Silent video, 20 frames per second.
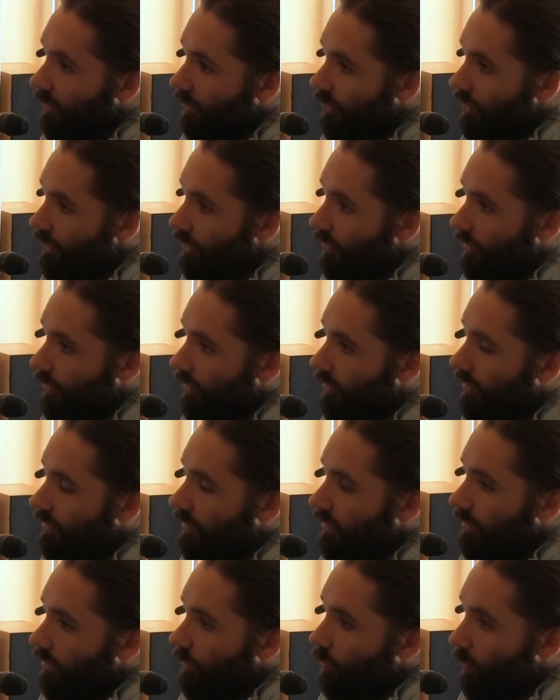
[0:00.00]
on your
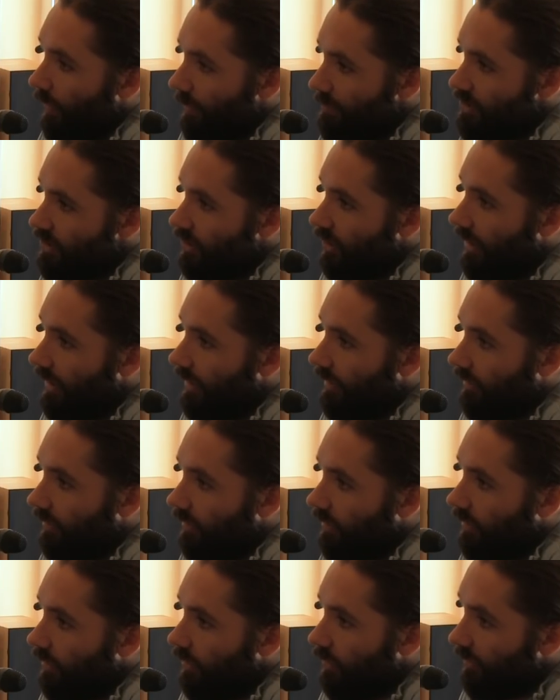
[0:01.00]
yep. website, yep.